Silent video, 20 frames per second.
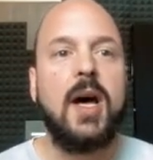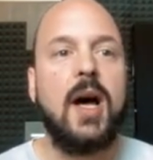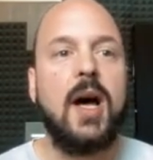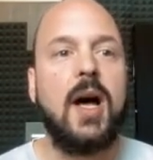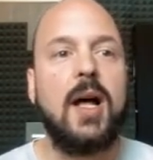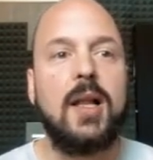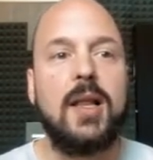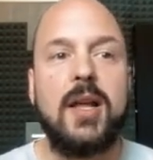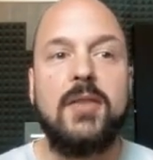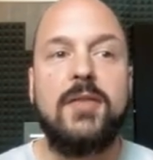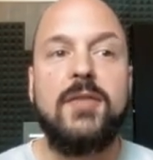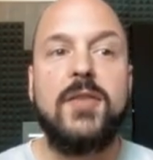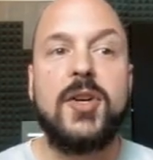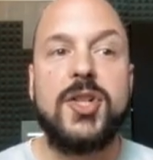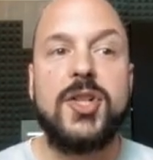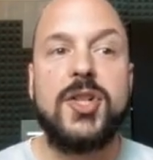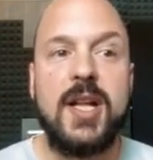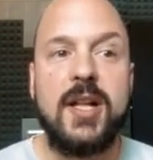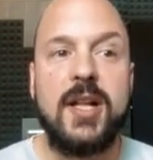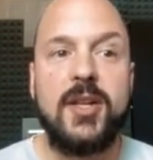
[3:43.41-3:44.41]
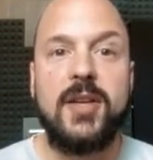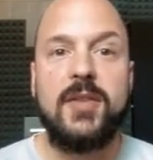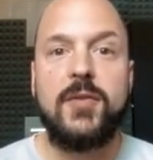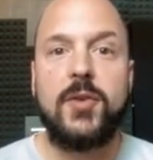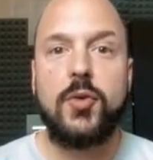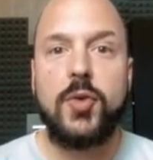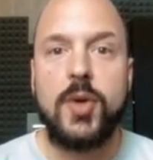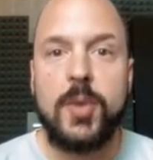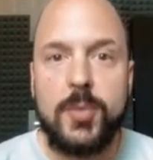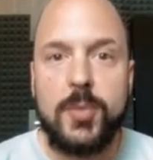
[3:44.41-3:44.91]
a lot of functionality
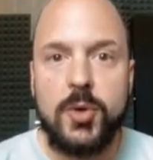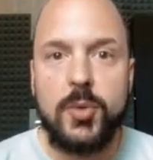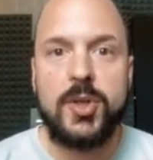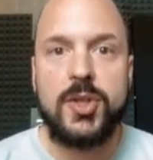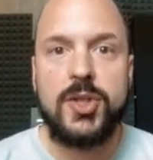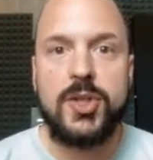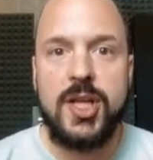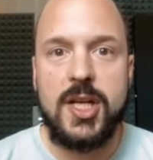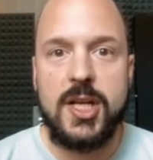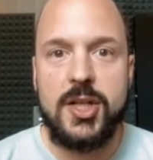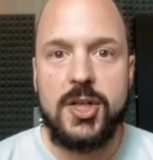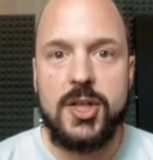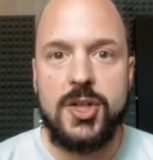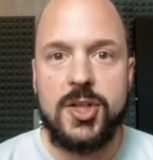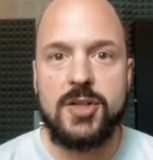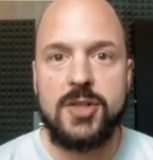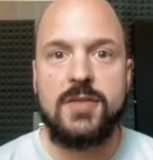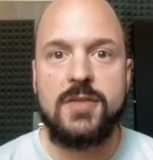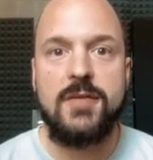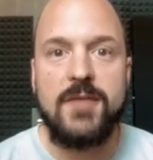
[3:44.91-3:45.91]
for crypto exchanges,